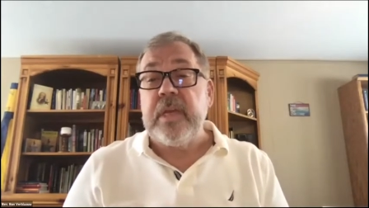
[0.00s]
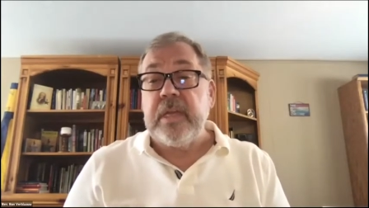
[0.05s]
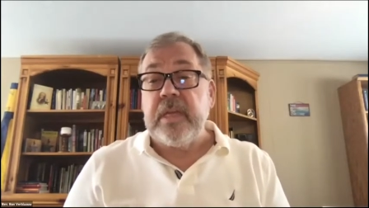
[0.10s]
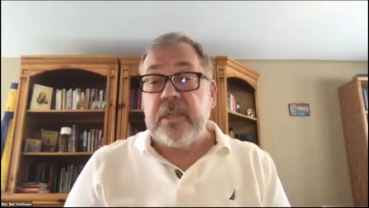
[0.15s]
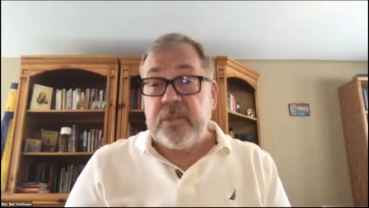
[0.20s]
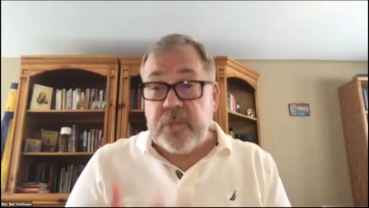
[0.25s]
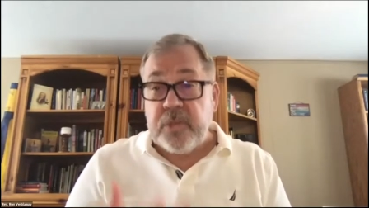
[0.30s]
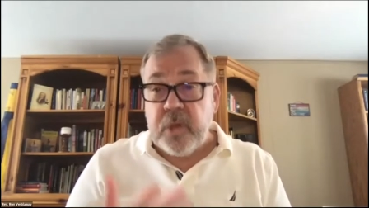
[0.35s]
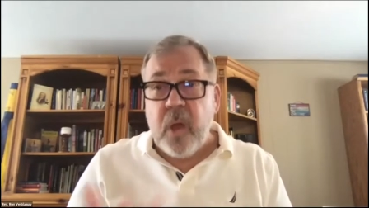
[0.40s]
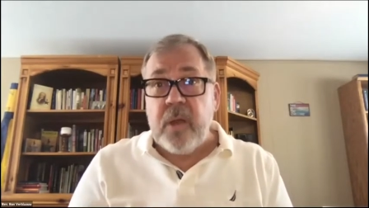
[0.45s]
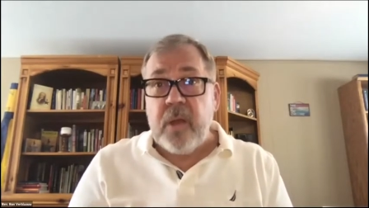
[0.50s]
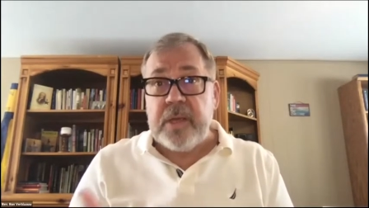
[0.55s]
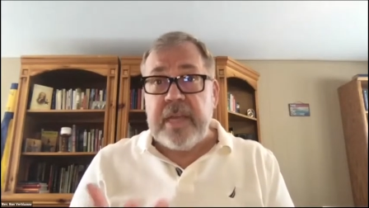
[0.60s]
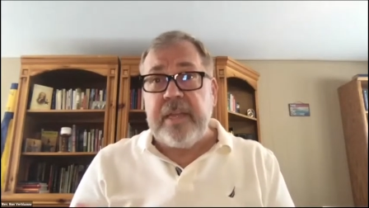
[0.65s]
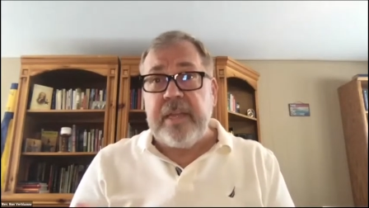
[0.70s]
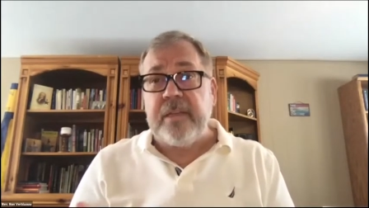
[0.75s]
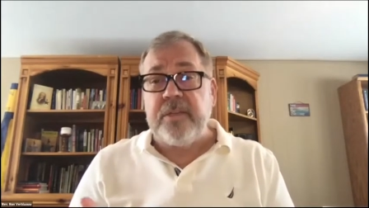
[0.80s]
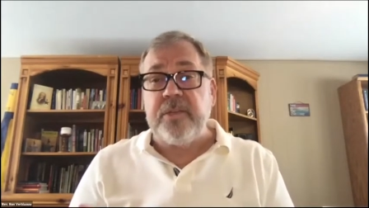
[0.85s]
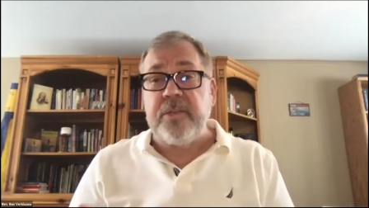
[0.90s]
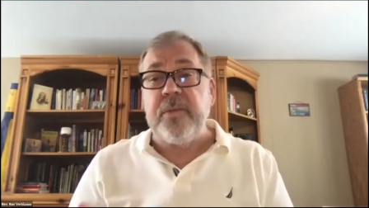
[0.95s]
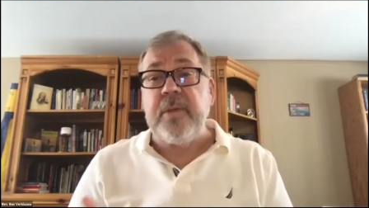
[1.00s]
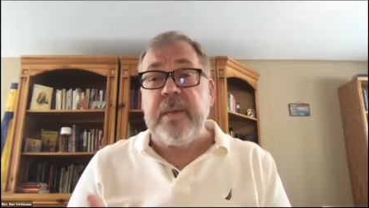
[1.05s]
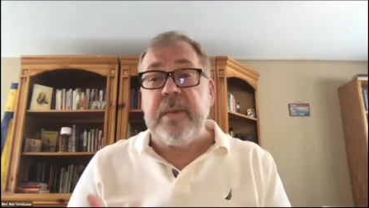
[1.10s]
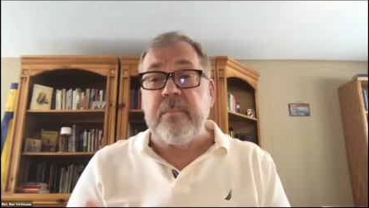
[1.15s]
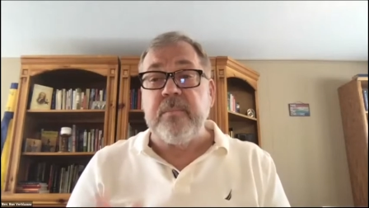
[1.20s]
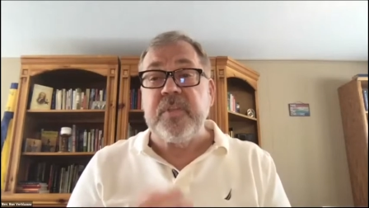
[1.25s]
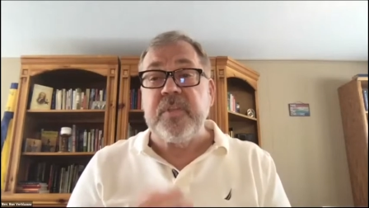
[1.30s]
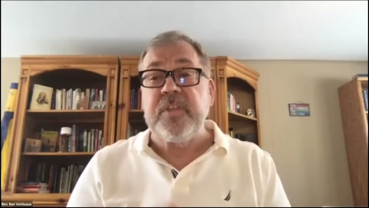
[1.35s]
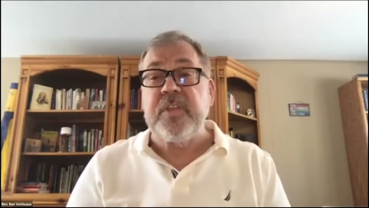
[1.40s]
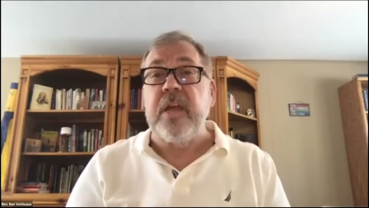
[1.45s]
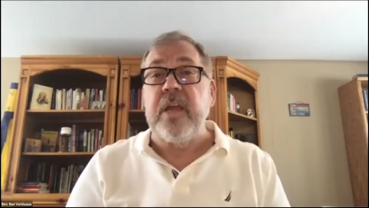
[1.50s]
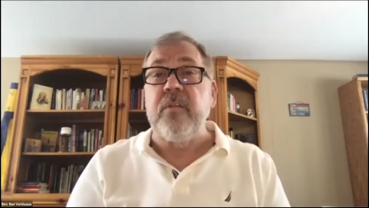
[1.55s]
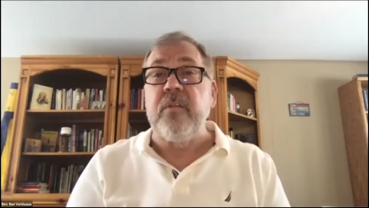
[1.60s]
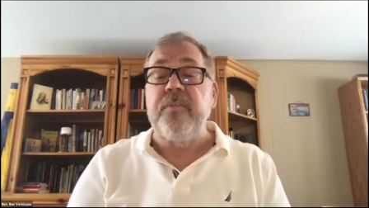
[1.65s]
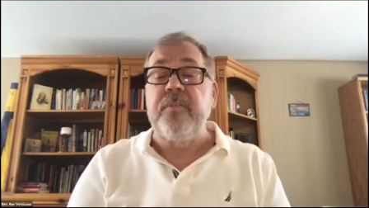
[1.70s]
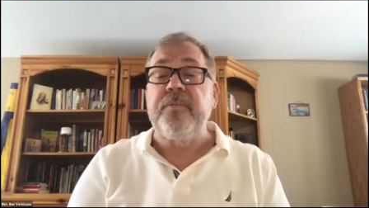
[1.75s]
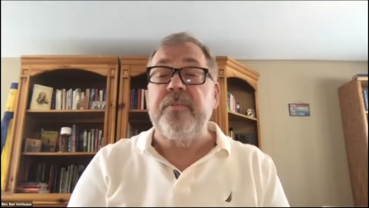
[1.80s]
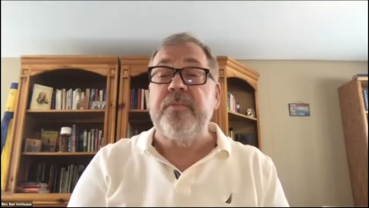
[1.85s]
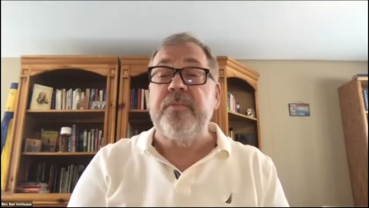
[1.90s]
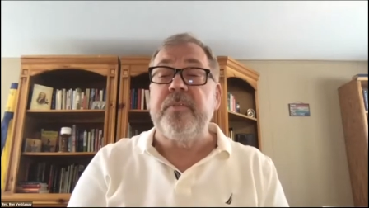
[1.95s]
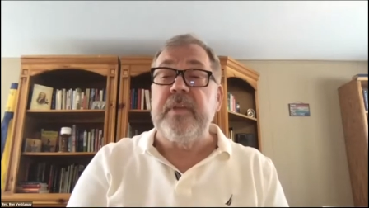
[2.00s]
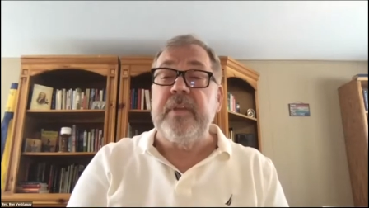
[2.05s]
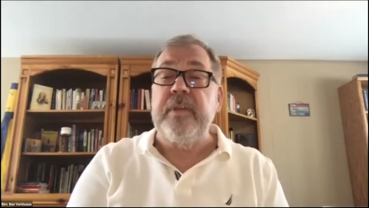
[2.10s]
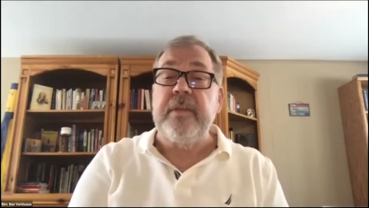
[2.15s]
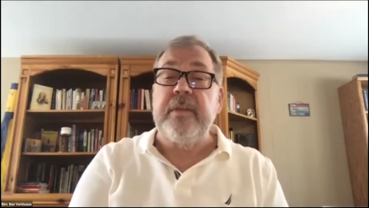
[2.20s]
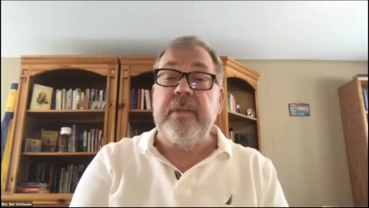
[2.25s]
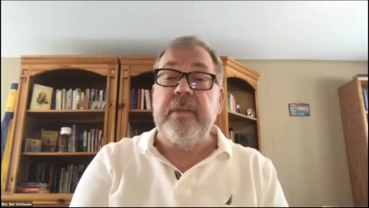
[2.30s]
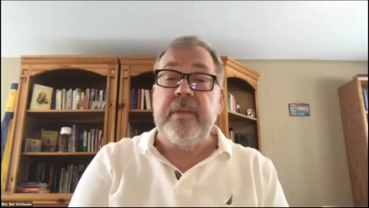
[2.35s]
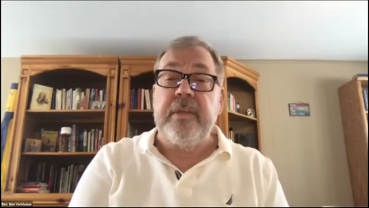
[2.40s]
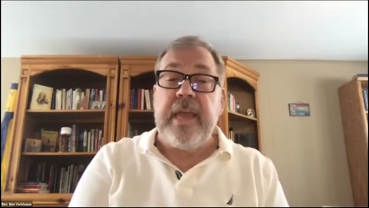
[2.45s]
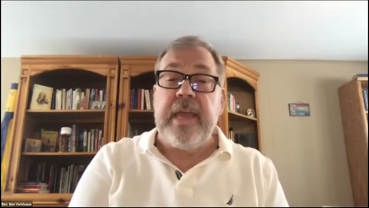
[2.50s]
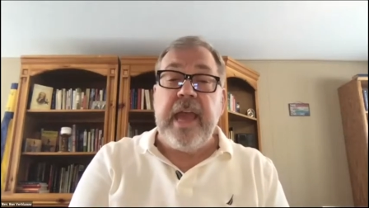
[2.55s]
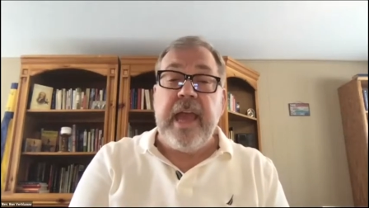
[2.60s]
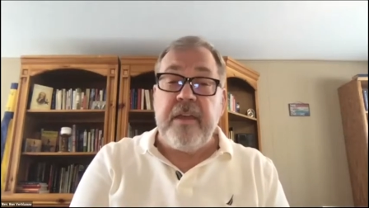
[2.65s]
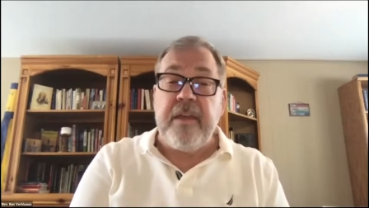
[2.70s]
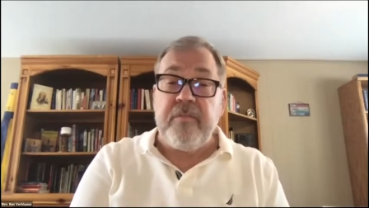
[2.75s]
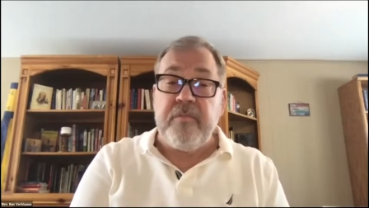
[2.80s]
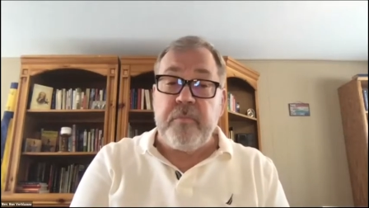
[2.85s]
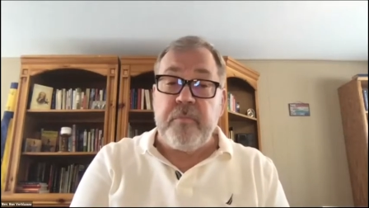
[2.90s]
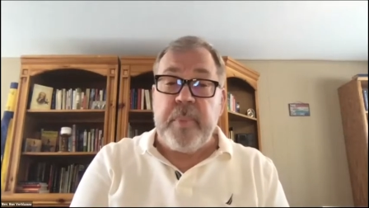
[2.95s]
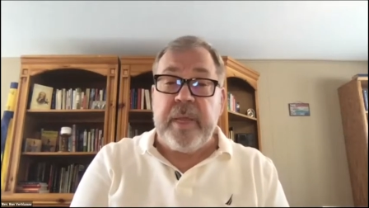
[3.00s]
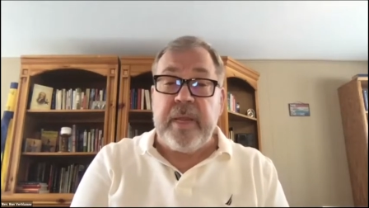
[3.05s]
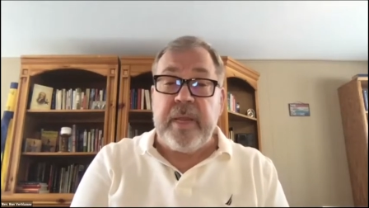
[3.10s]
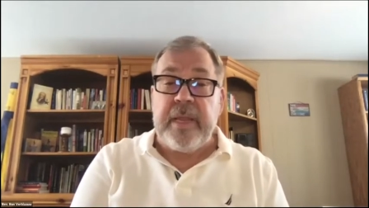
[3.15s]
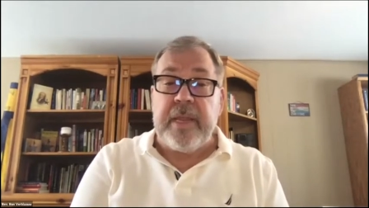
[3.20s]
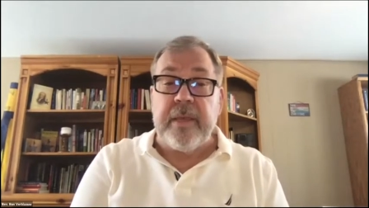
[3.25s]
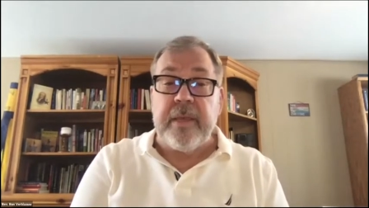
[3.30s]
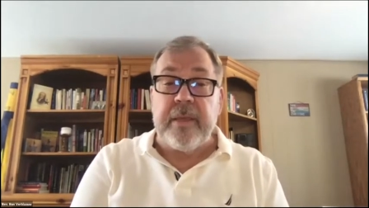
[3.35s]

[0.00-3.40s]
talking to himself, have pity.